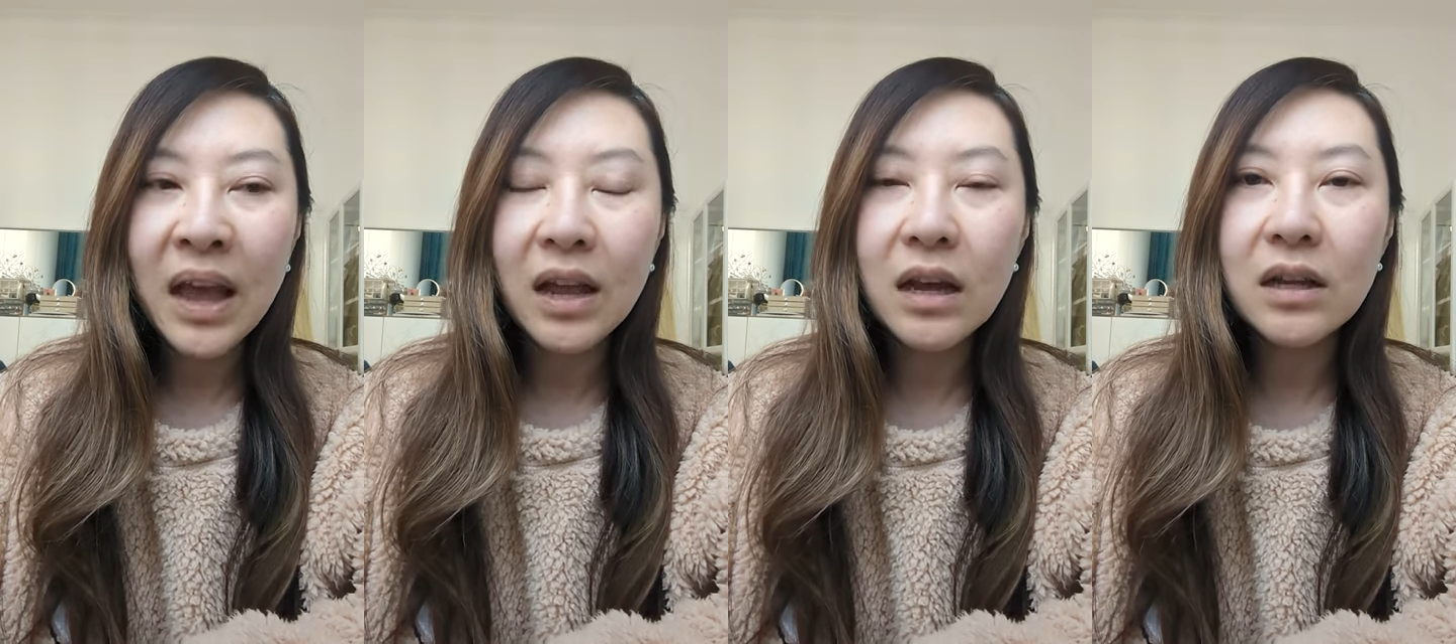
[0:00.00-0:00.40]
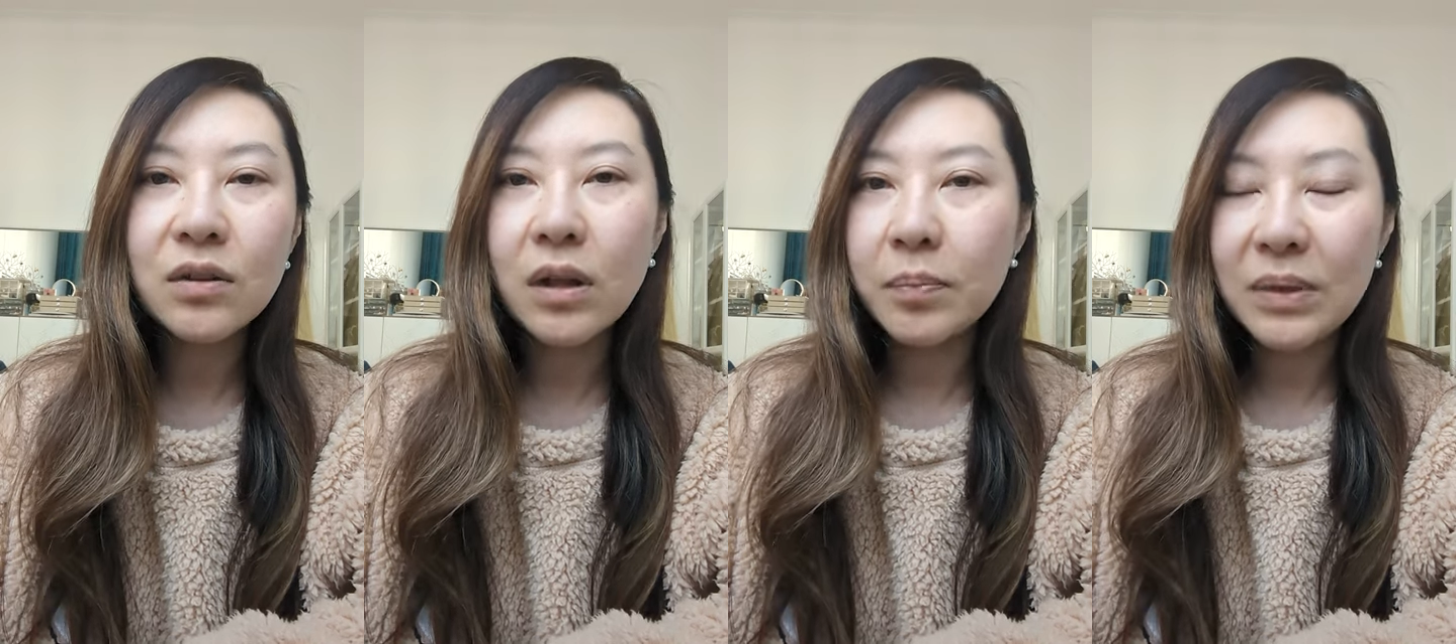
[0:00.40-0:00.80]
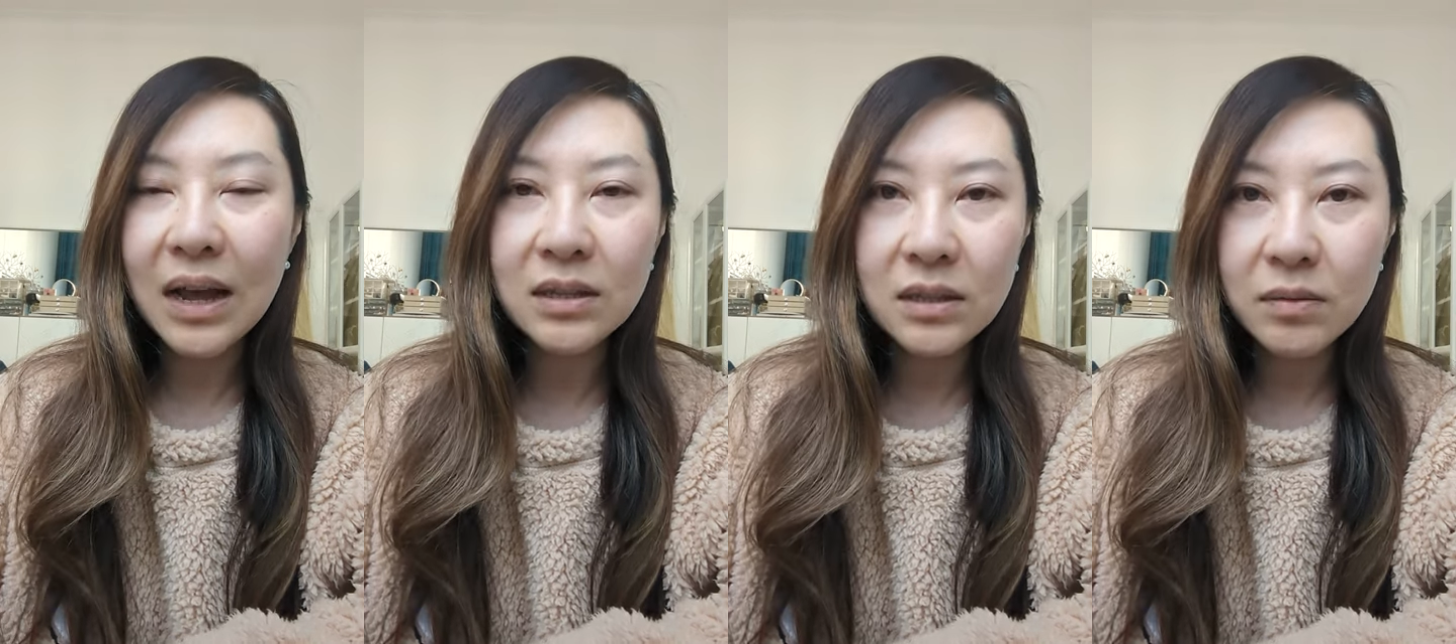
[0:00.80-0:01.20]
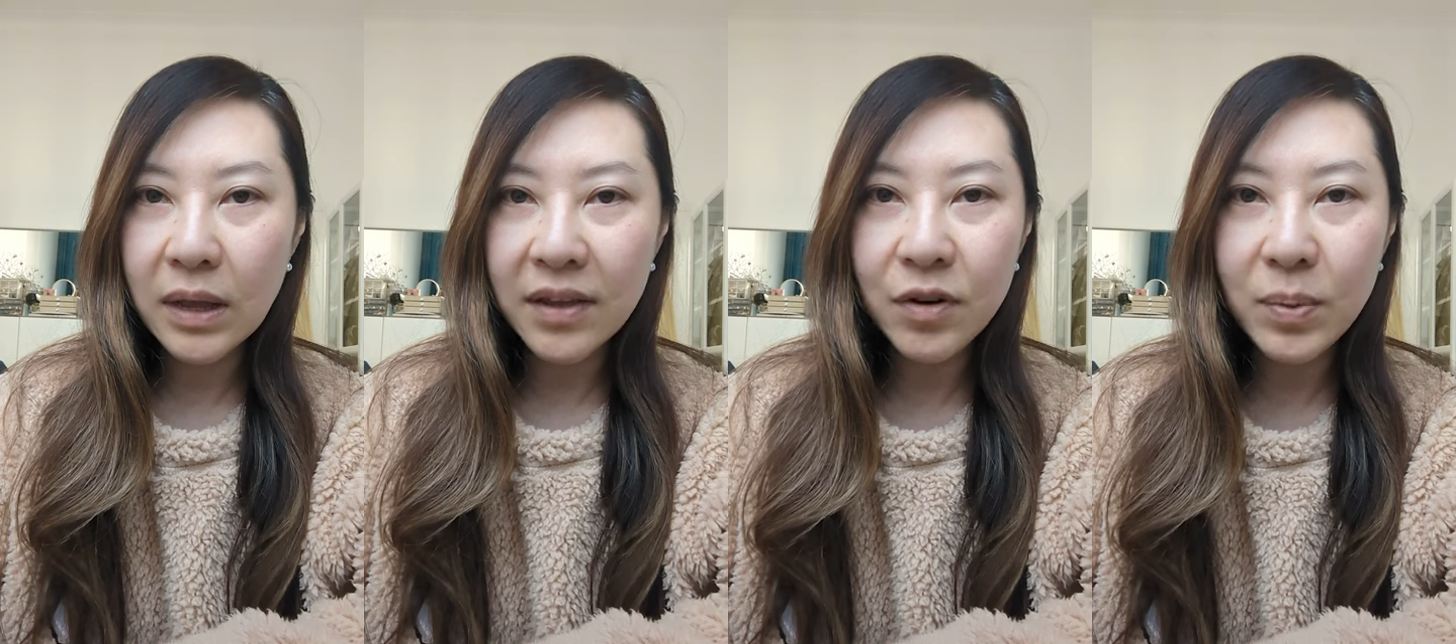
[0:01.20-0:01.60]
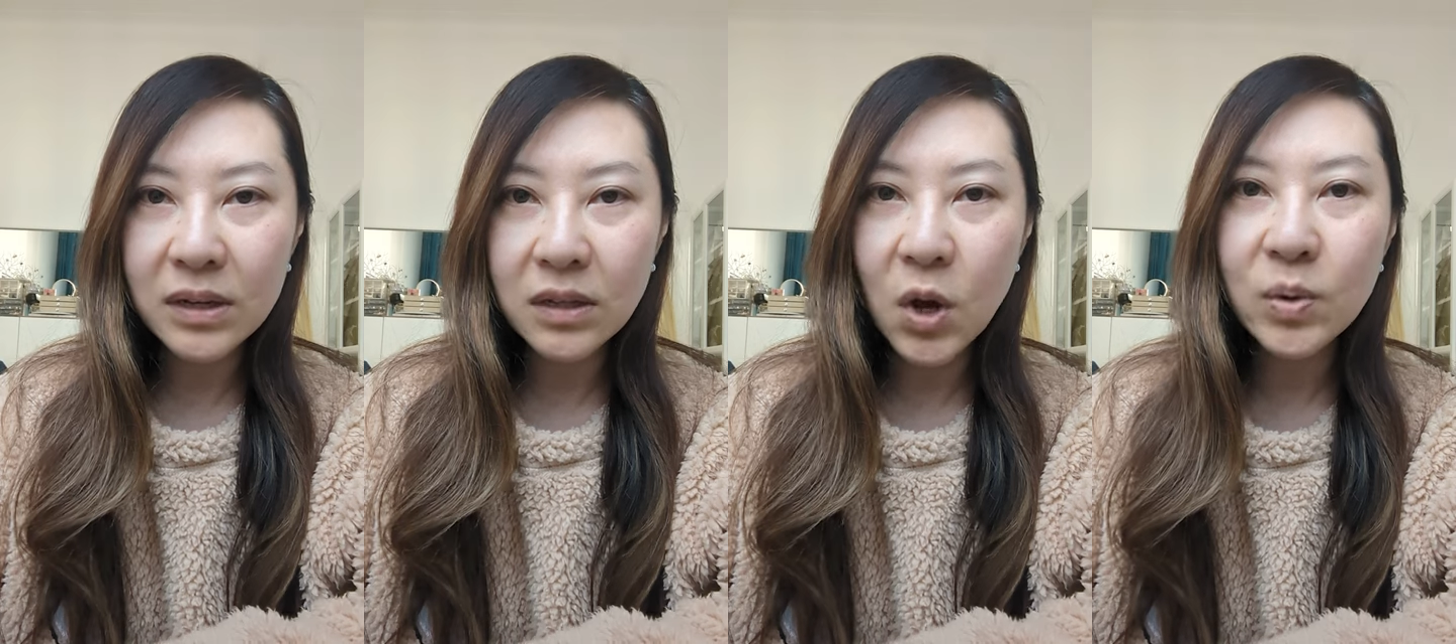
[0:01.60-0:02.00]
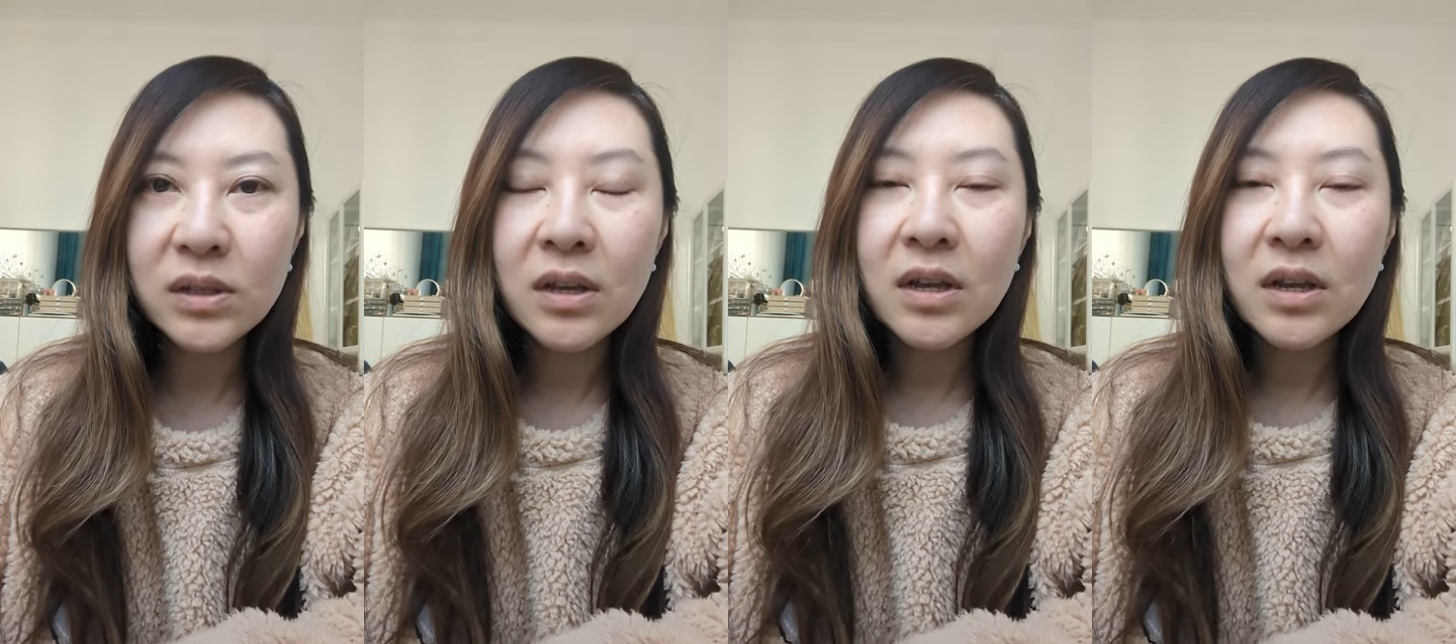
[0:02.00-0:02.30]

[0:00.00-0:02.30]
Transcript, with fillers: and um, as everybody knows,